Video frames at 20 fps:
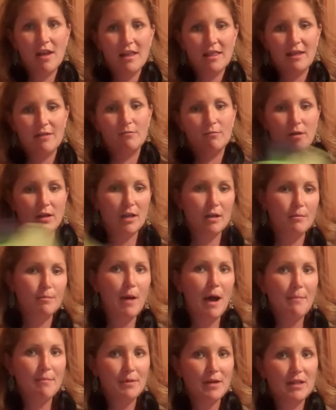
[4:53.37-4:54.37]
and then we
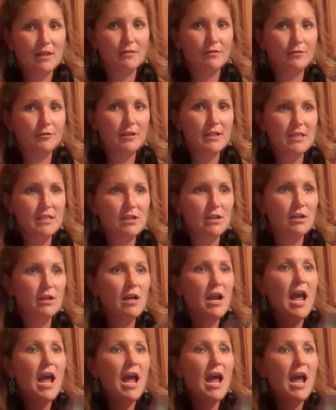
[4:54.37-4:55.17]
pop it in the freezer.